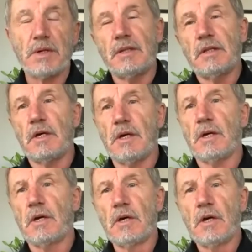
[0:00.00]
And
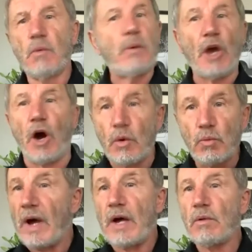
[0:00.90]
we got on
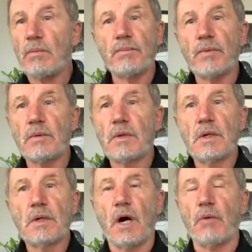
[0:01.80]
well.
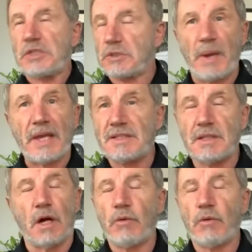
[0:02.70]
I respected